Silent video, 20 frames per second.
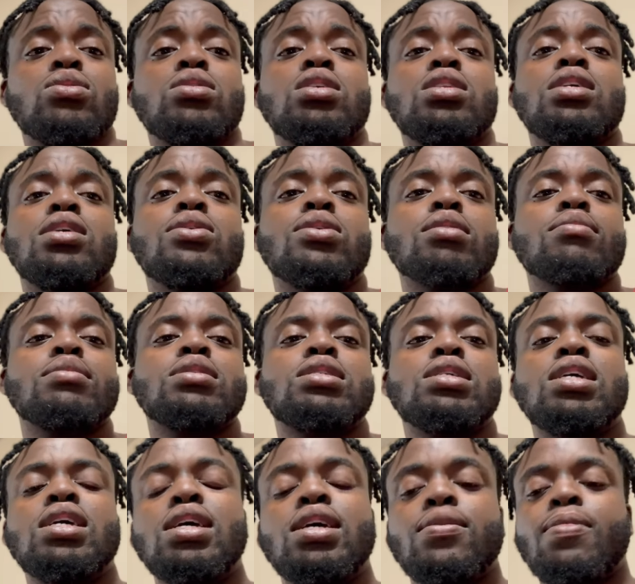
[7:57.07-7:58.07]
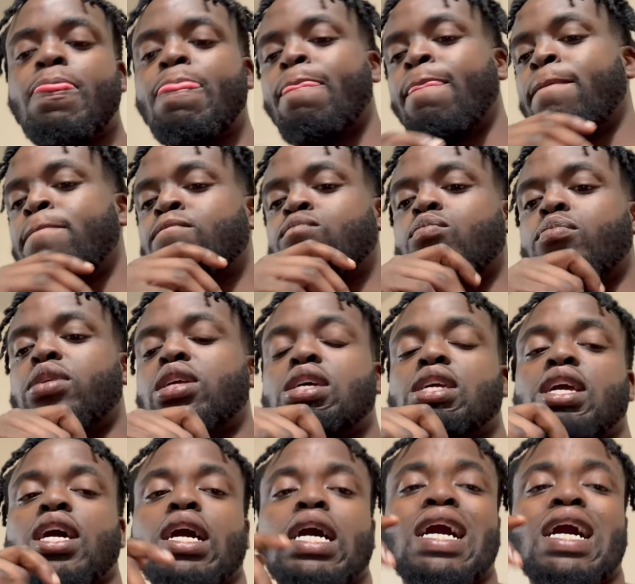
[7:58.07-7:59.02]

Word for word: You dig what I'm saying? But uh, yeah,